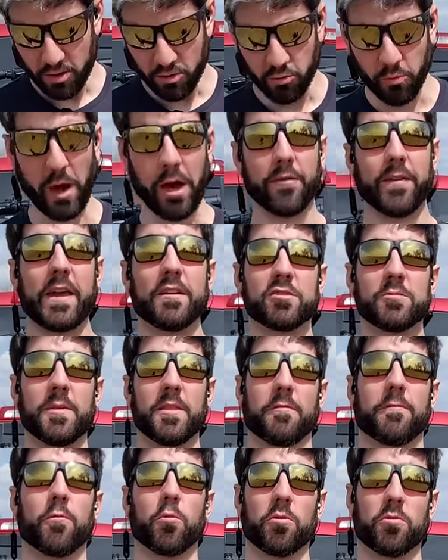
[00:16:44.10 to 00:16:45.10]
12 gauge would be
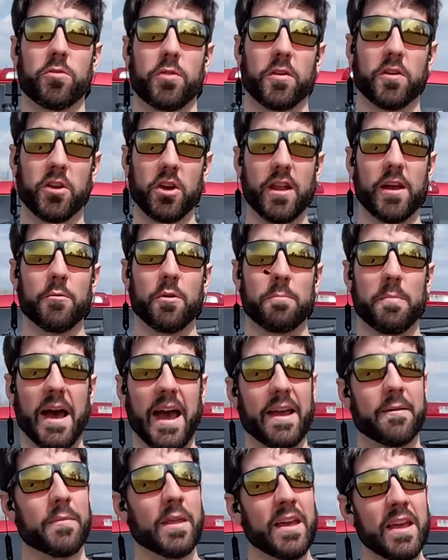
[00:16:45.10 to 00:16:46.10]
the fourth gun I would buy.
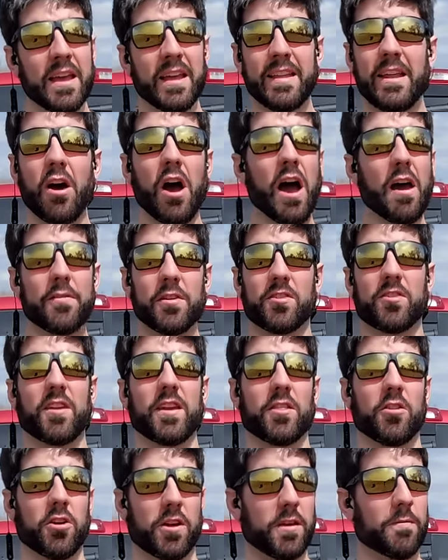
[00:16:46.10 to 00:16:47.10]
Now,
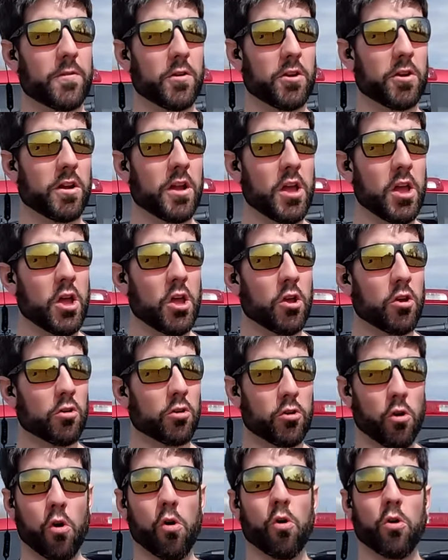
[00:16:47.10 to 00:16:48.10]
obviously, look, if your
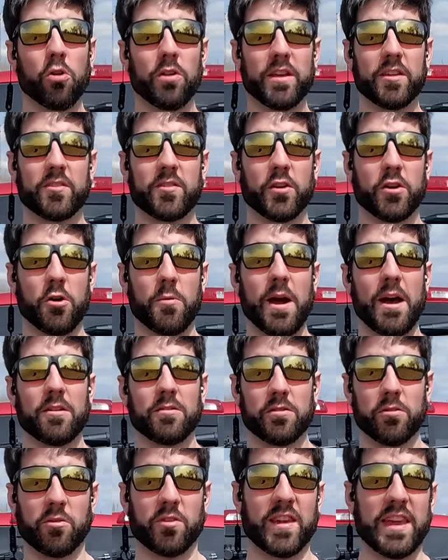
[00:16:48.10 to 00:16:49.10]
goal is to go out
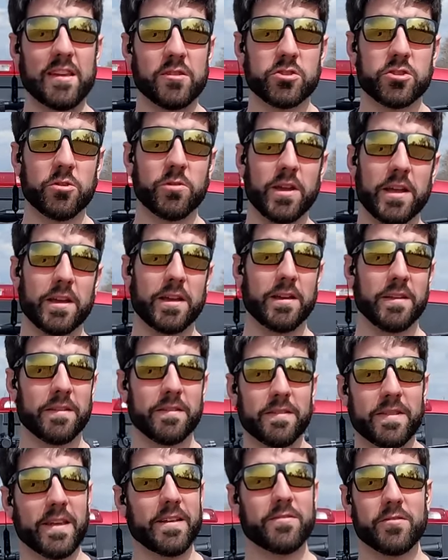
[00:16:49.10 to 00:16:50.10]
and do skeet shooting,
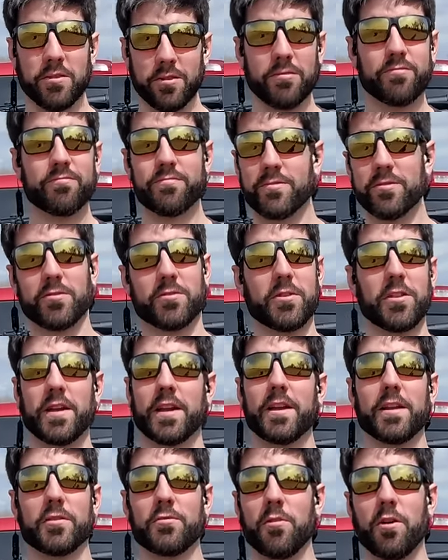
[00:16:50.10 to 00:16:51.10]
then you're, you're just gonna
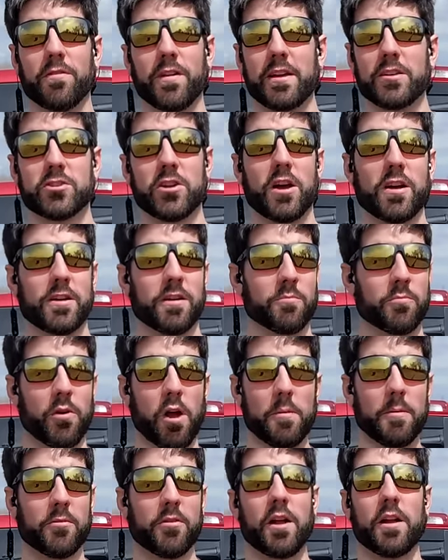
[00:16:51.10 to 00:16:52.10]
get a 12 gauge shotgun
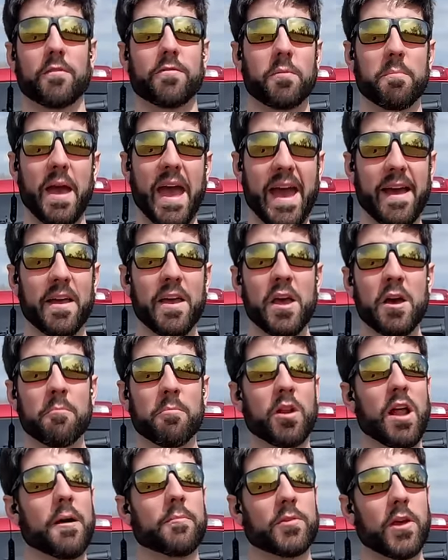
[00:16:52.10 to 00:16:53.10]
probably right off the bat.
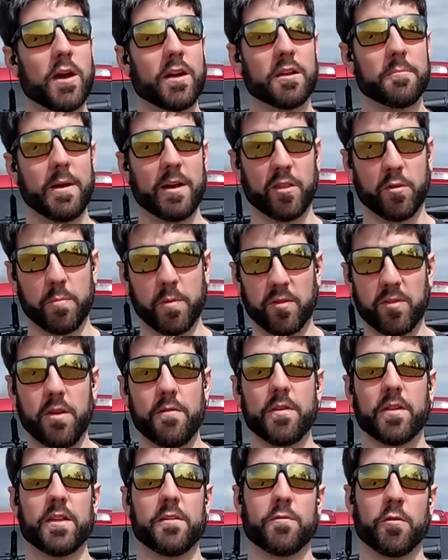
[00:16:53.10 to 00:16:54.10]
But I'm talking about
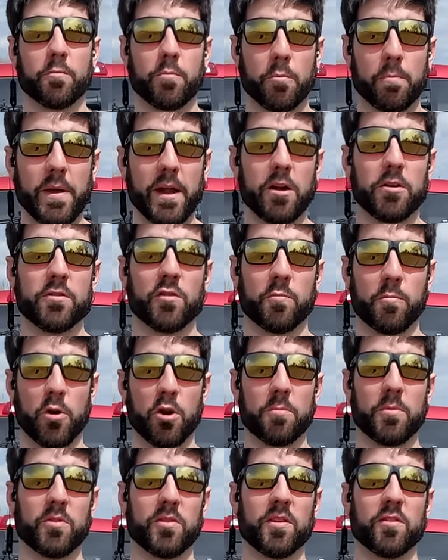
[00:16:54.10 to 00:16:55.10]
specifically for preparedness
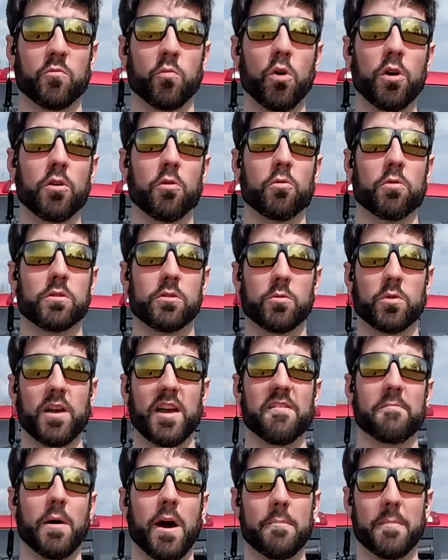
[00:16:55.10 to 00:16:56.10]
purposes, what order would I
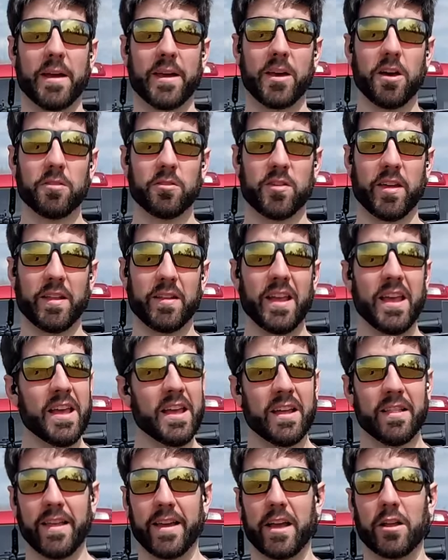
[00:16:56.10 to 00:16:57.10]
have bought my guns in?
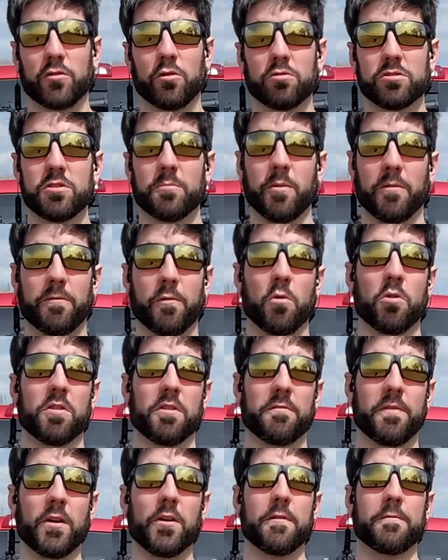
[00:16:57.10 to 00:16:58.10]
Like I told you before,
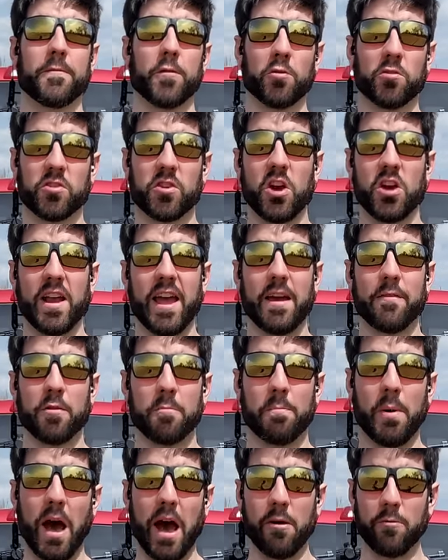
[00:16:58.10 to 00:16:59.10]
the very first gun I ever
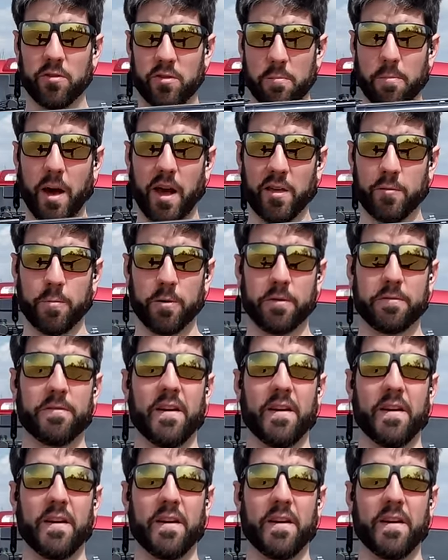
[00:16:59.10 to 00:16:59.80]
bought was a Mossberg